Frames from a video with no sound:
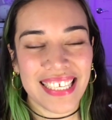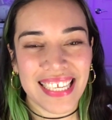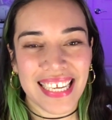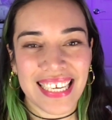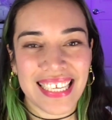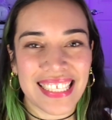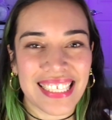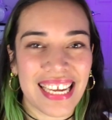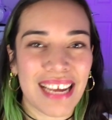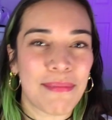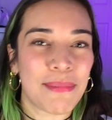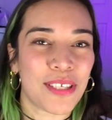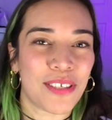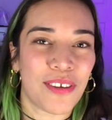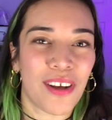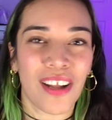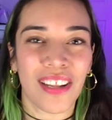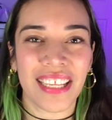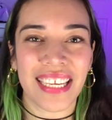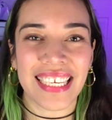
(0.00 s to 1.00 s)
it is time to
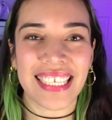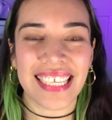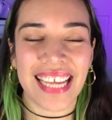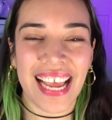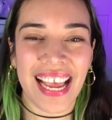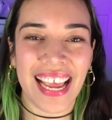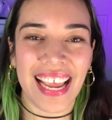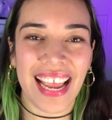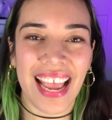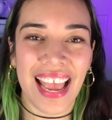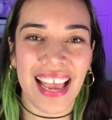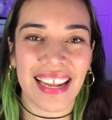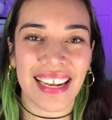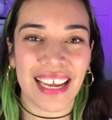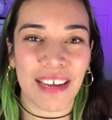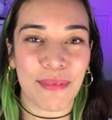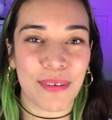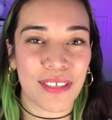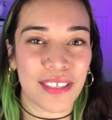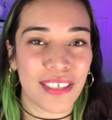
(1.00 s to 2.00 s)
call it a day, and
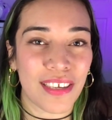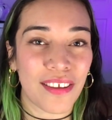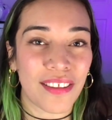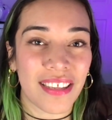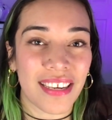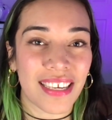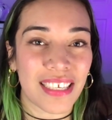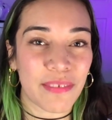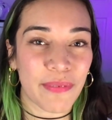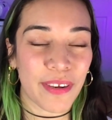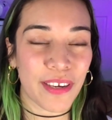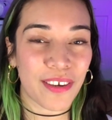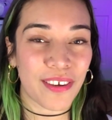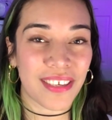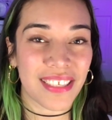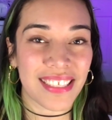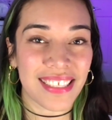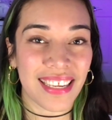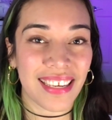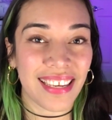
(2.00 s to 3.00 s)
I will see you on the next video
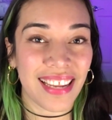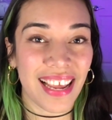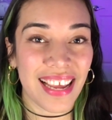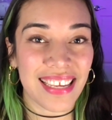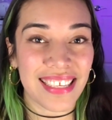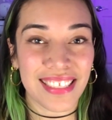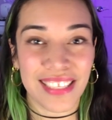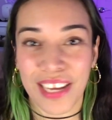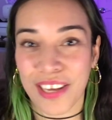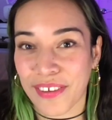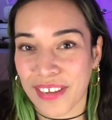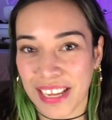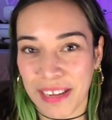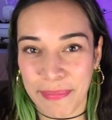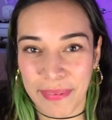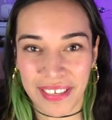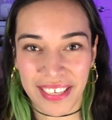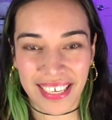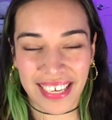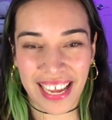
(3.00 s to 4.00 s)
on Sunday. So
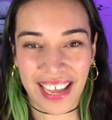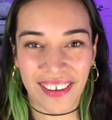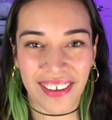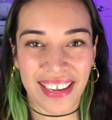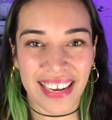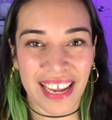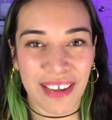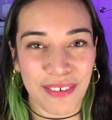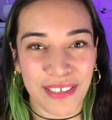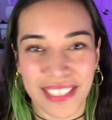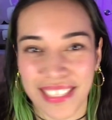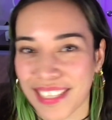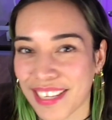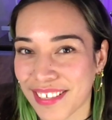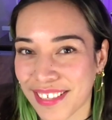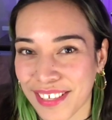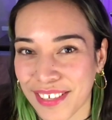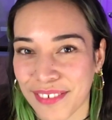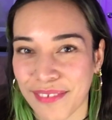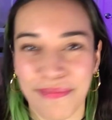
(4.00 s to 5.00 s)
keep a lookout, and I will see y'all
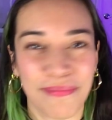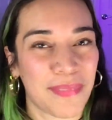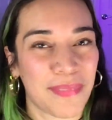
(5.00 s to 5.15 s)
soon.